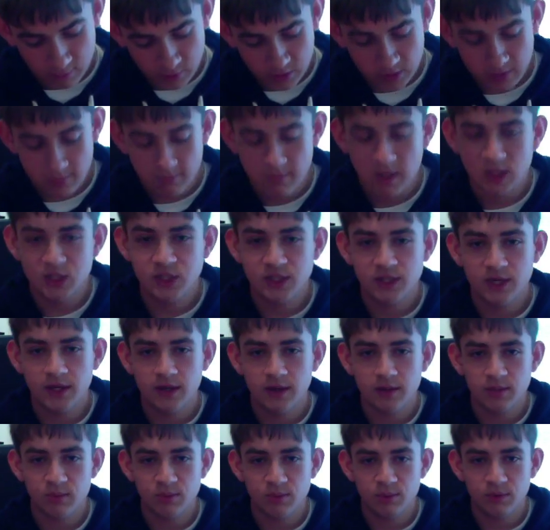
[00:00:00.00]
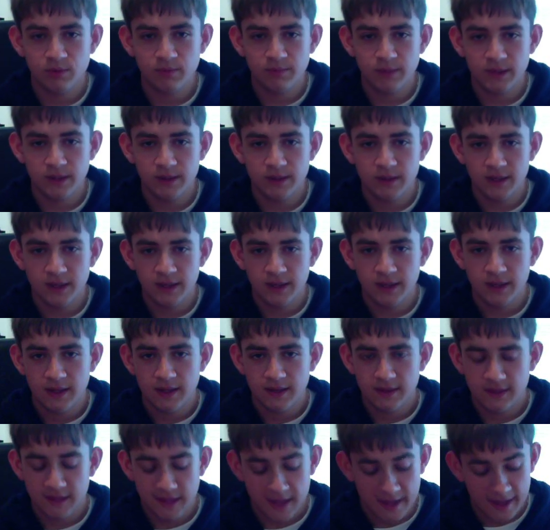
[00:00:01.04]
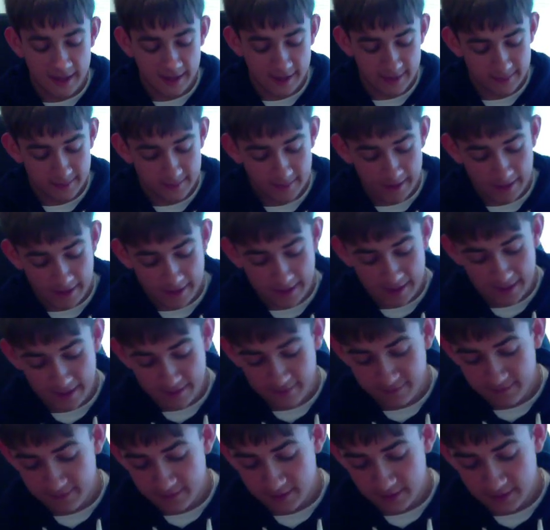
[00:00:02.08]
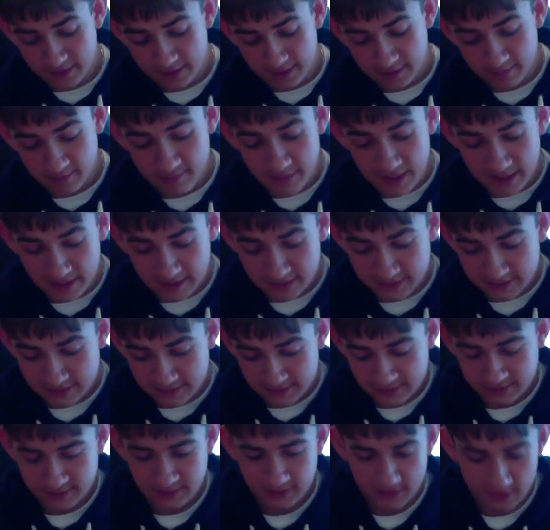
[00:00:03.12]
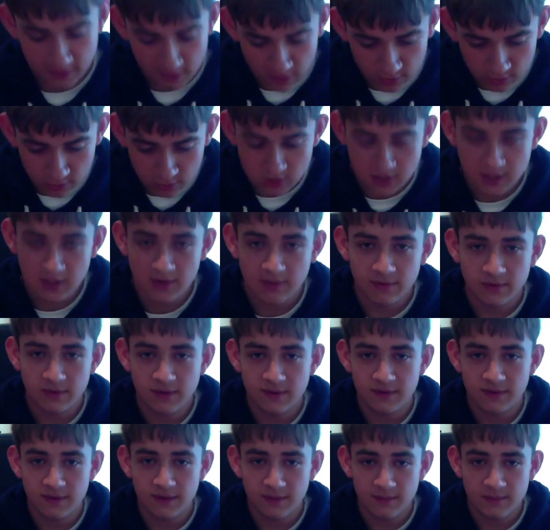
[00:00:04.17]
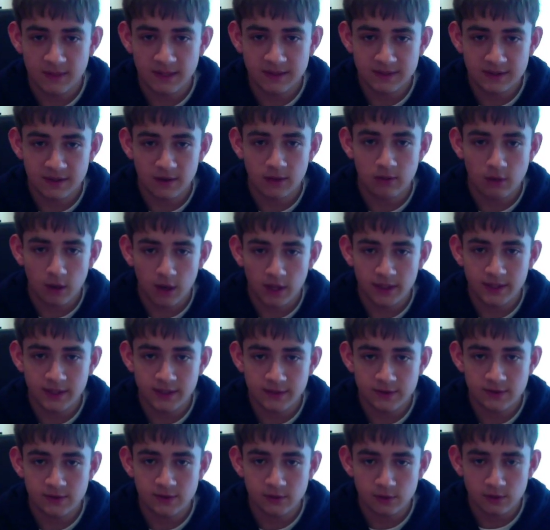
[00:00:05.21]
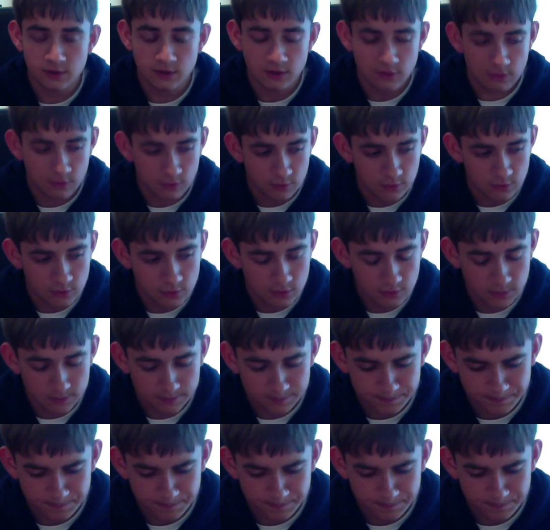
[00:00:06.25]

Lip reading: much needed improvement that I feel like makes a huge difference, and it makes it a lot easier to use.